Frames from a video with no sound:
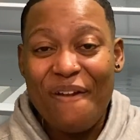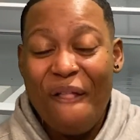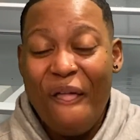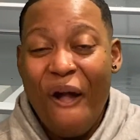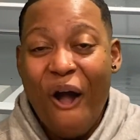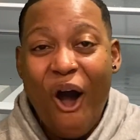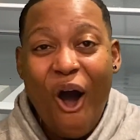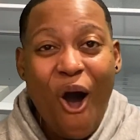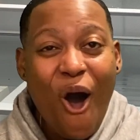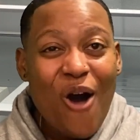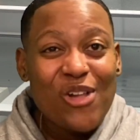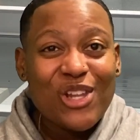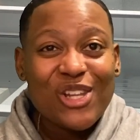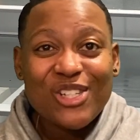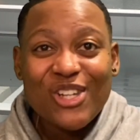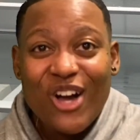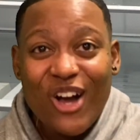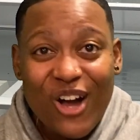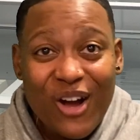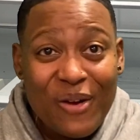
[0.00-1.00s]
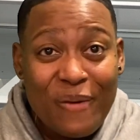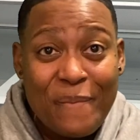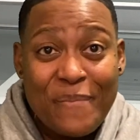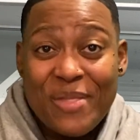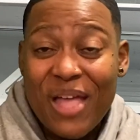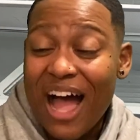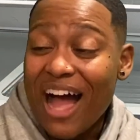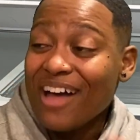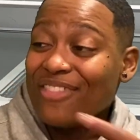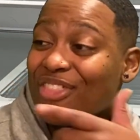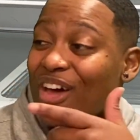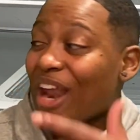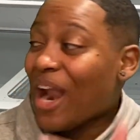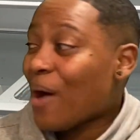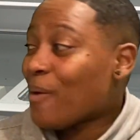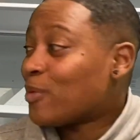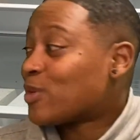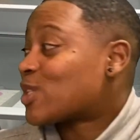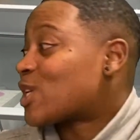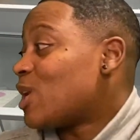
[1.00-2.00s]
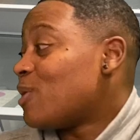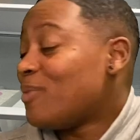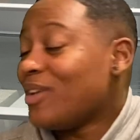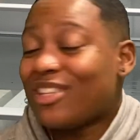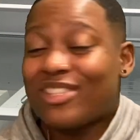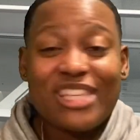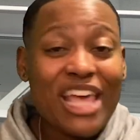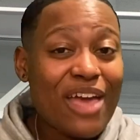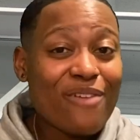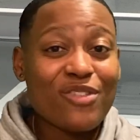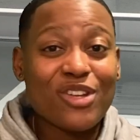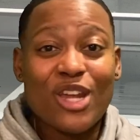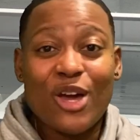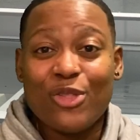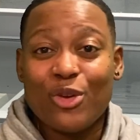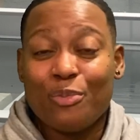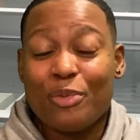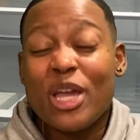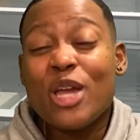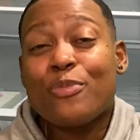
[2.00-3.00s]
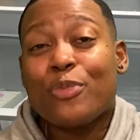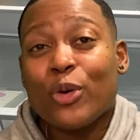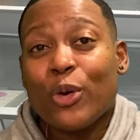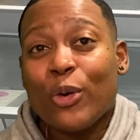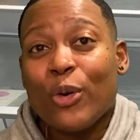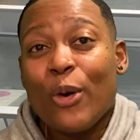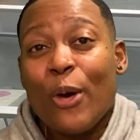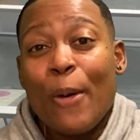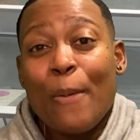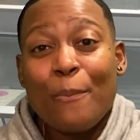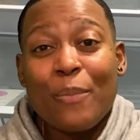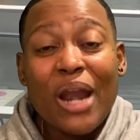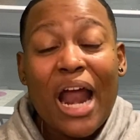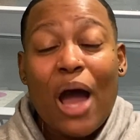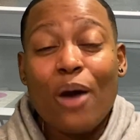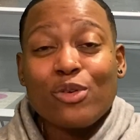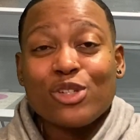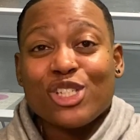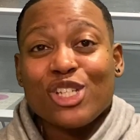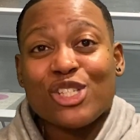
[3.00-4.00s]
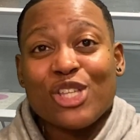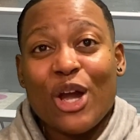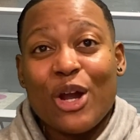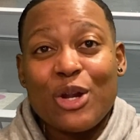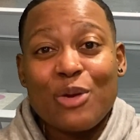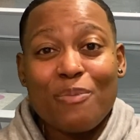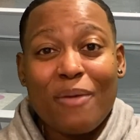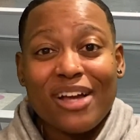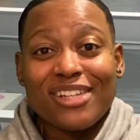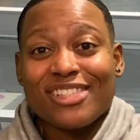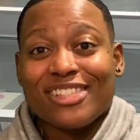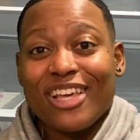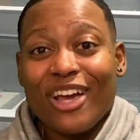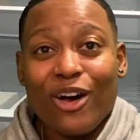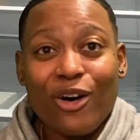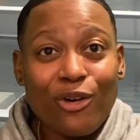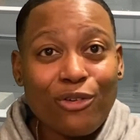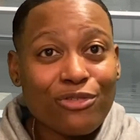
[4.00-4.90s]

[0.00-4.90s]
All along, I thought I was going to be saving other people, but I was just hurting myself.